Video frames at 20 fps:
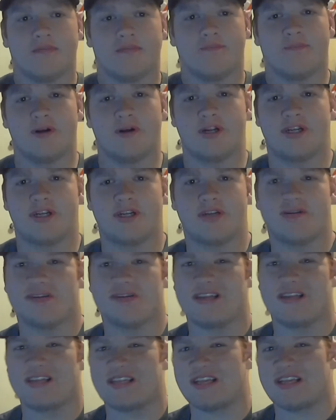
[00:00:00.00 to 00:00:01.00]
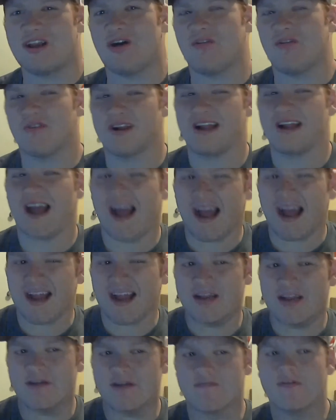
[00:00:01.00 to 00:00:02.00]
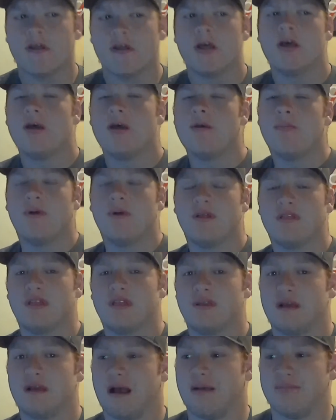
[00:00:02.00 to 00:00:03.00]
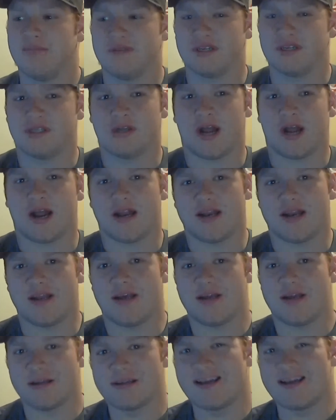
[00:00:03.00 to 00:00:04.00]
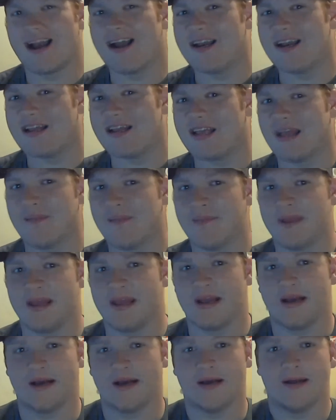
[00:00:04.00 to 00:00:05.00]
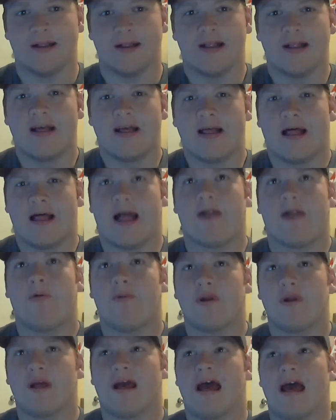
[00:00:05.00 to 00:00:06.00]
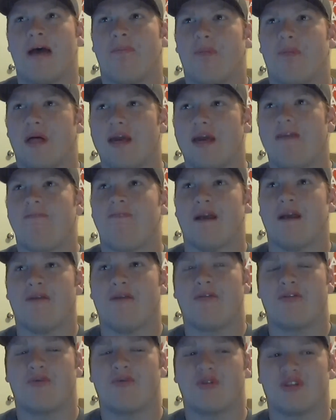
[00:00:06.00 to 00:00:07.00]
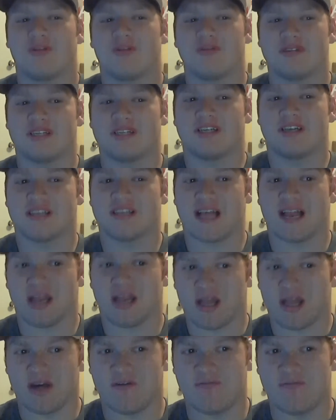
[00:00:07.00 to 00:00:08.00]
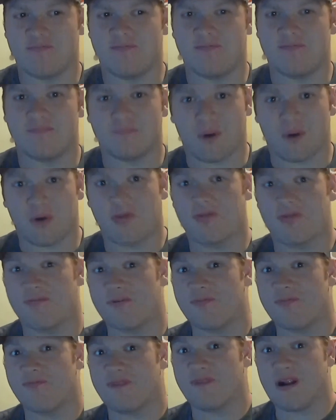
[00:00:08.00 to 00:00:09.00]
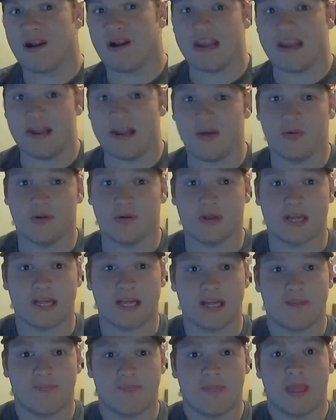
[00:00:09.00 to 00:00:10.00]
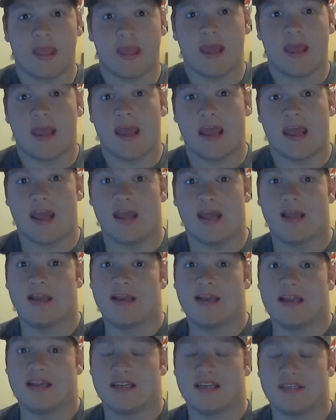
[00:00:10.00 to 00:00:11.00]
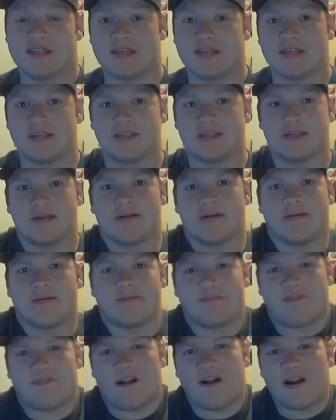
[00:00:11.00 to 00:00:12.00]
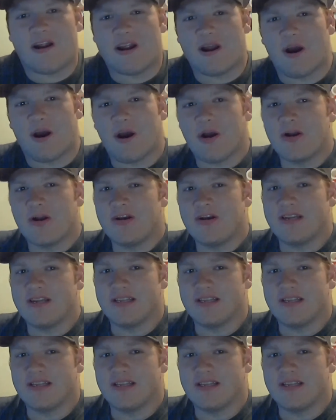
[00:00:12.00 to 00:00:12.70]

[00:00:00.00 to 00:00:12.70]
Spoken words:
push DC over, kind of. But I'm just trying to kind of get me a... I don't want to play favorites with them, just because I love both of them very equally. And it's just very hard to